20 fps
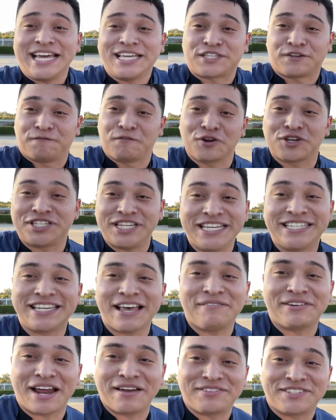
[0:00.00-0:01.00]
It's the first
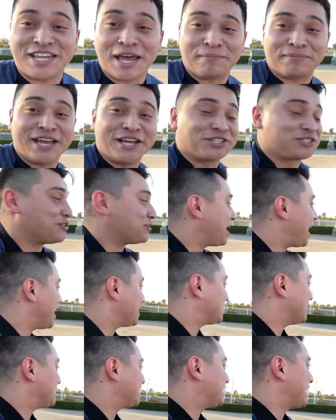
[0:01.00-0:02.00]
C7 I've stepped in. So,
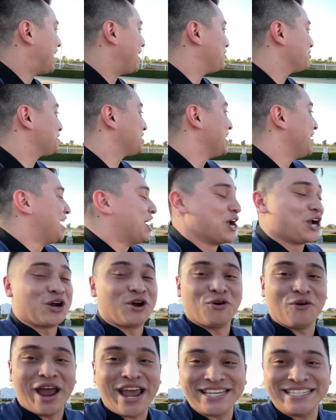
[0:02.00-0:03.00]
guys, it sounds
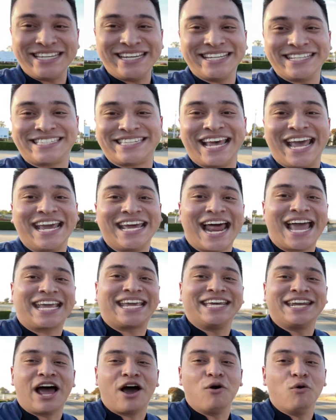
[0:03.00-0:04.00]
crazy insane. I
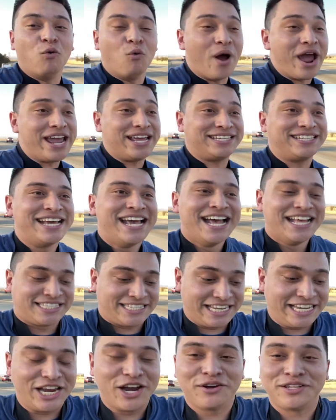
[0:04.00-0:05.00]
cannot wait
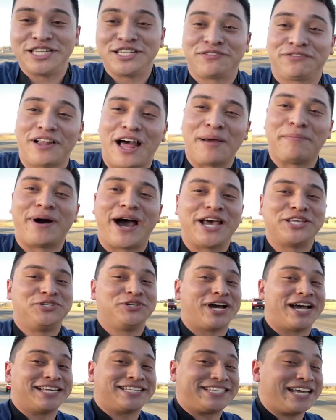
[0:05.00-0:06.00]
to hear these flybys. You
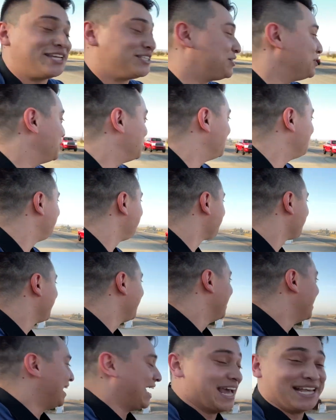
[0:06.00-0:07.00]
guys stay tuned.
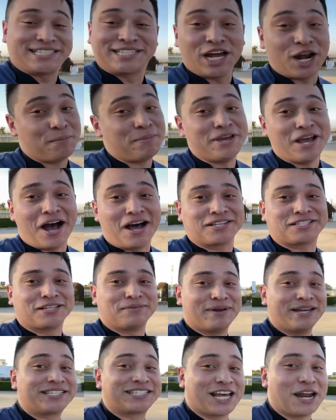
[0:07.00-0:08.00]
It's gonna be
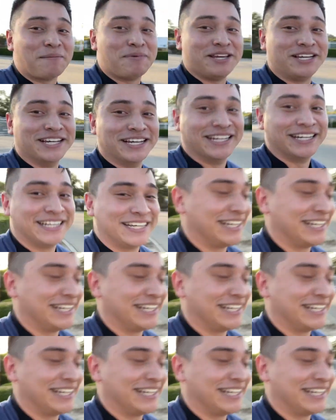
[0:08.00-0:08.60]
awesome. It's gonna be good.